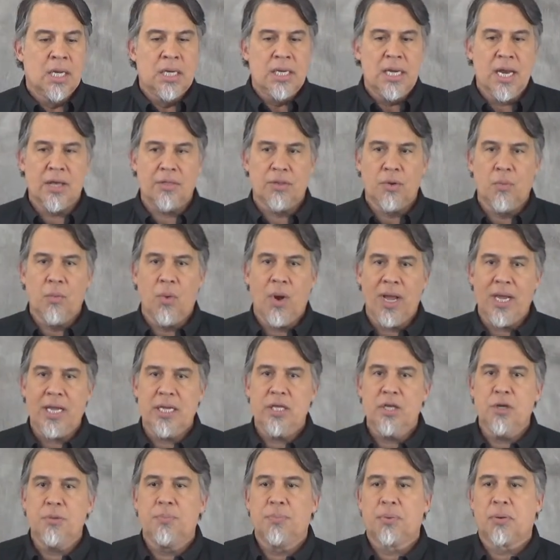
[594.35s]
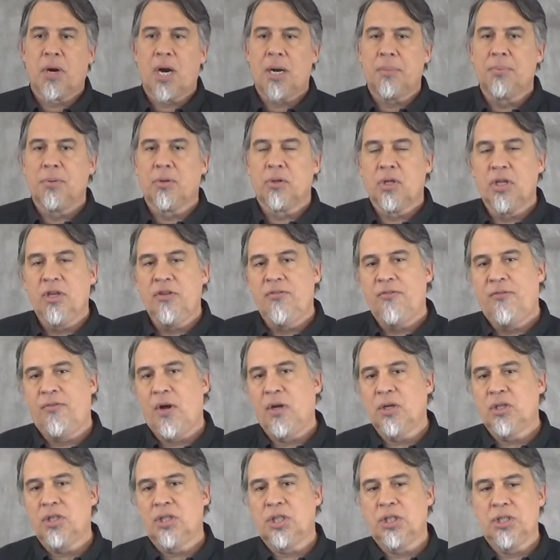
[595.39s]
Now the way you properly
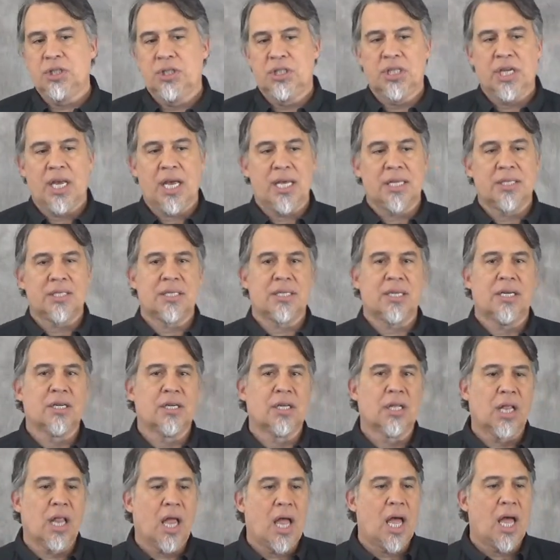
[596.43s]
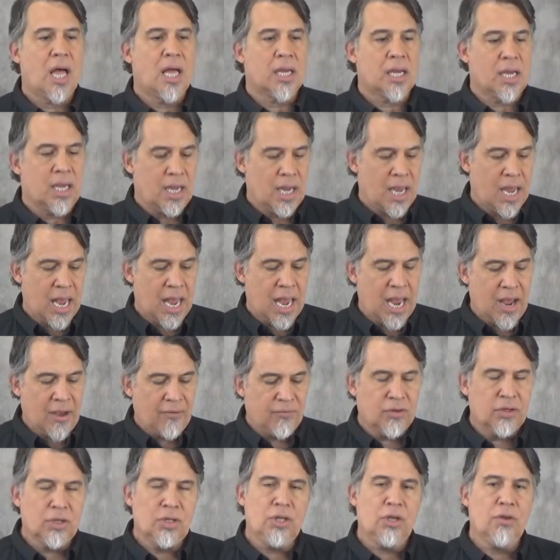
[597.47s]
function test a Glock
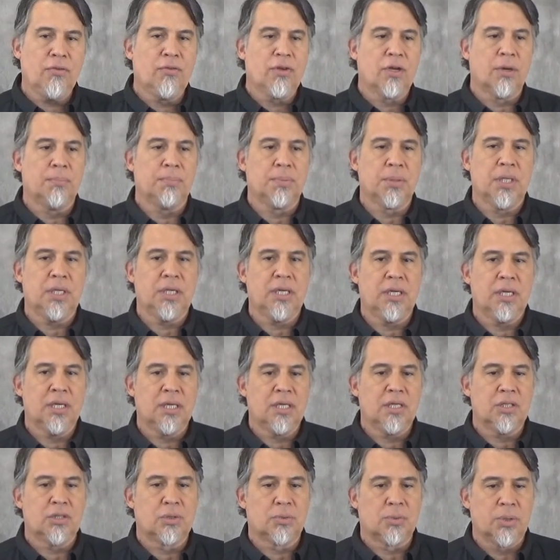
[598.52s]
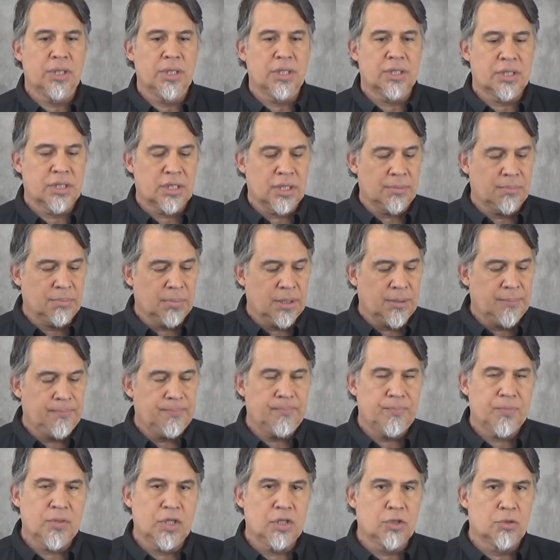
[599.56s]
after you've completed its reassembly
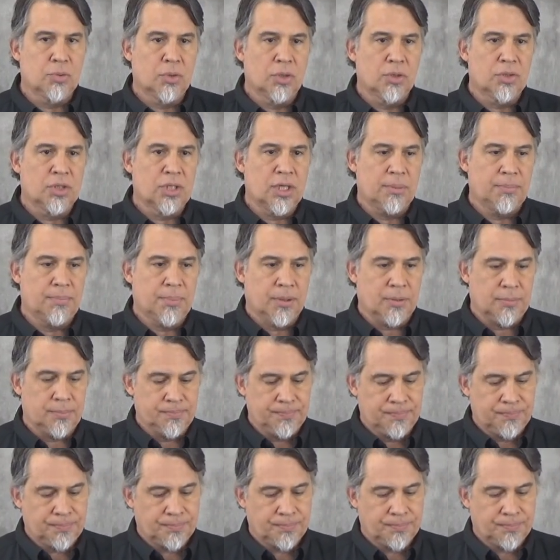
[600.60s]
is real simple.